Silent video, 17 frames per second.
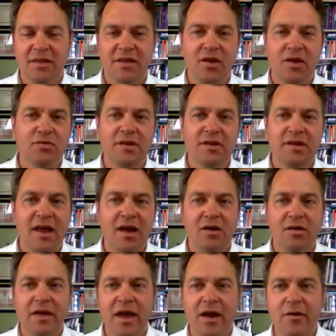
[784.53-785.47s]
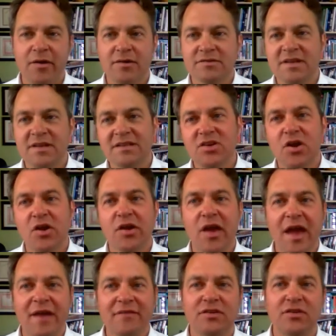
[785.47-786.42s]
OTDL carriers. That's all
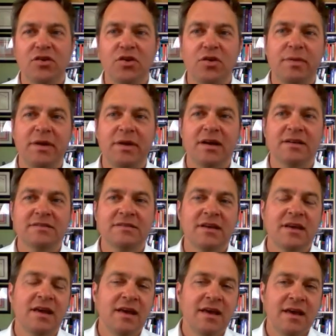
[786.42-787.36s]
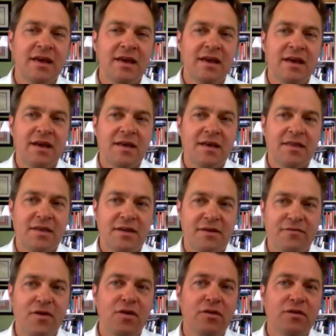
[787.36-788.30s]
you have to do, because the
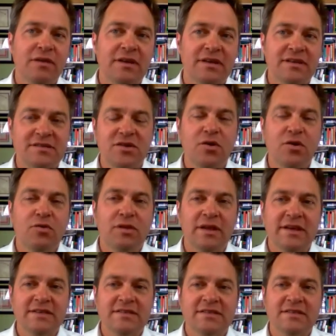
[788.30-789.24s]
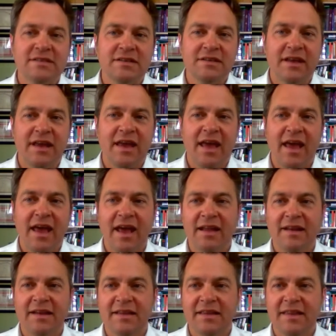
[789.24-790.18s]
default is no list,
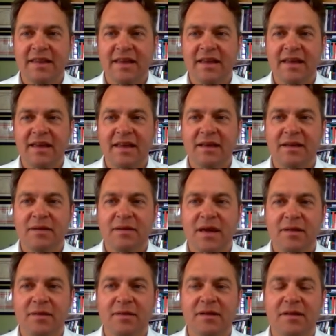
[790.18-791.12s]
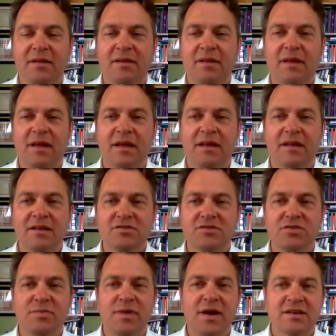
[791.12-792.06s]
and
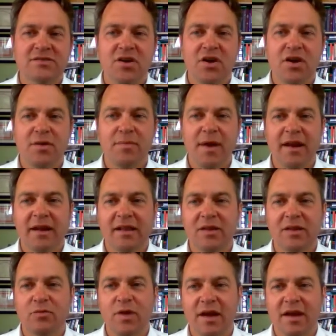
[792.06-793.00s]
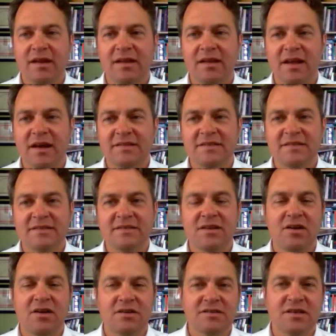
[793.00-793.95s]
Klusterbox automatically
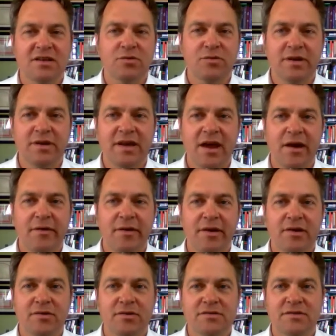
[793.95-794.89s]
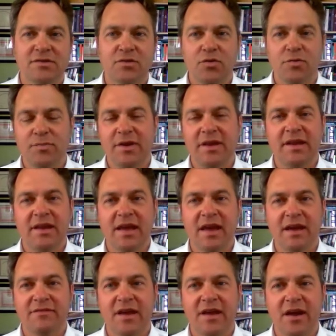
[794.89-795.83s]
recognizes auxiliary carriers or
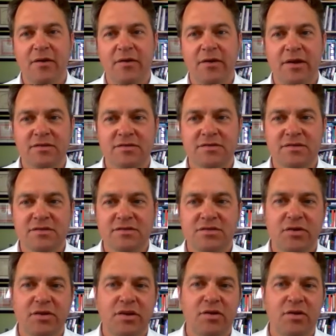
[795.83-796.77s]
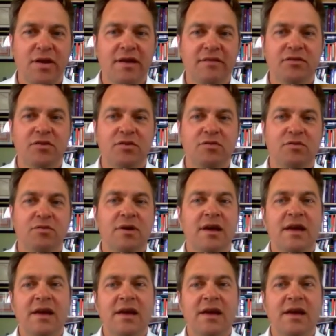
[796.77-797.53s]
PDF carriers, so you don't have to